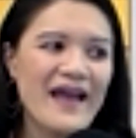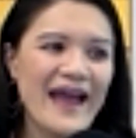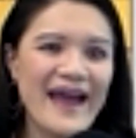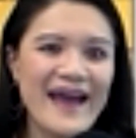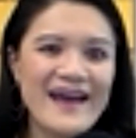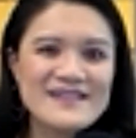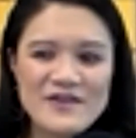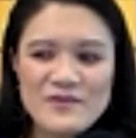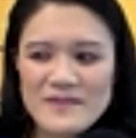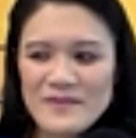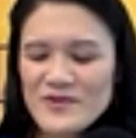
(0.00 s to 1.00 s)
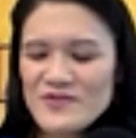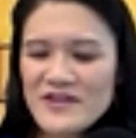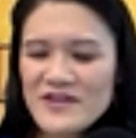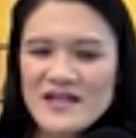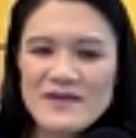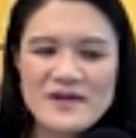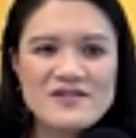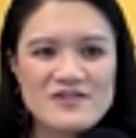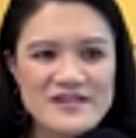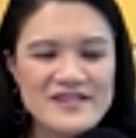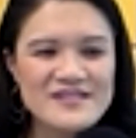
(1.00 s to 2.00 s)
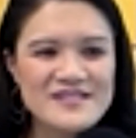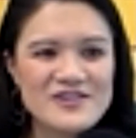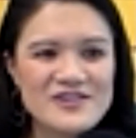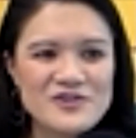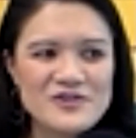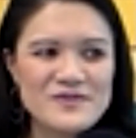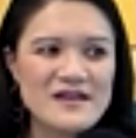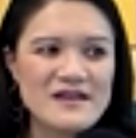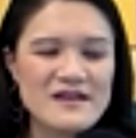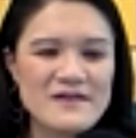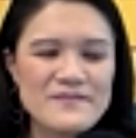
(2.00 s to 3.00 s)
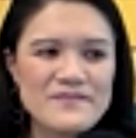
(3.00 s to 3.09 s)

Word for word: And I remember looking at my clinic schedule and I was like,